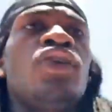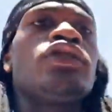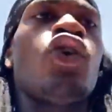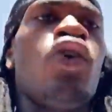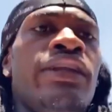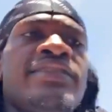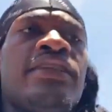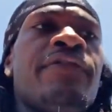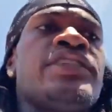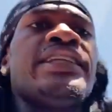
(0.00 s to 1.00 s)
thoughts, all this
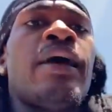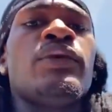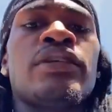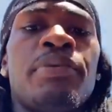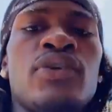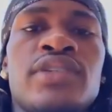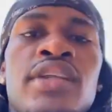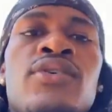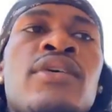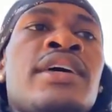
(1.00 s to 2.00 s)
different shit that we supposed to
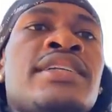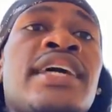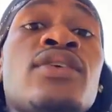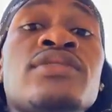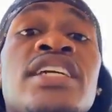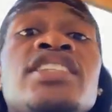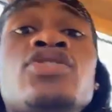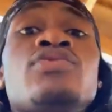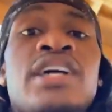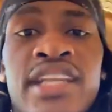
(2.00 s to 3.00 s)
know. They don't
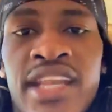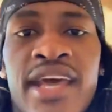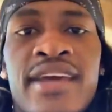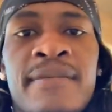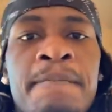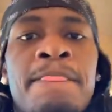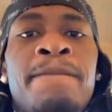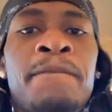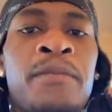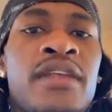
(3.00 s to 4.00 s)
teach you none of that.
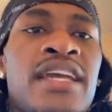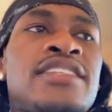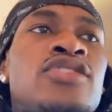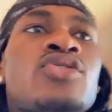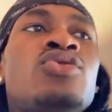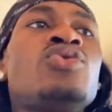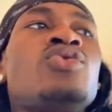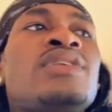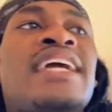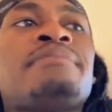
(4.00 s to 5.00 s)
In
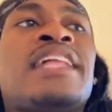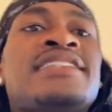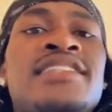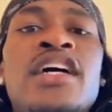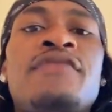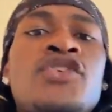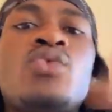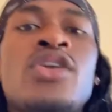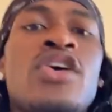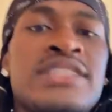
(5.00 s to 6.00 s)
school, they stuff you
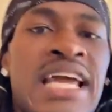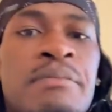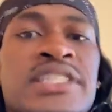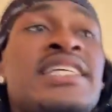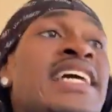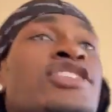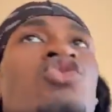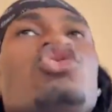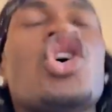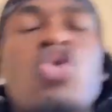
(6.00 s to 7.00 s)
with all type of shit
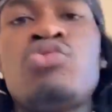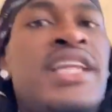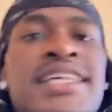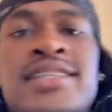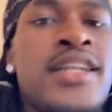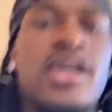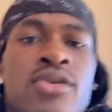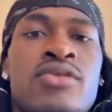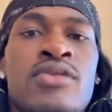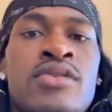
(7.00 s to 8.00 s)
that you don't need to
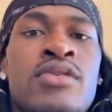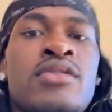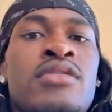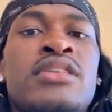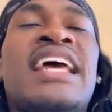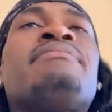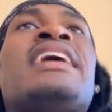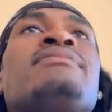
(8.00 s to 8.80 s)
know. They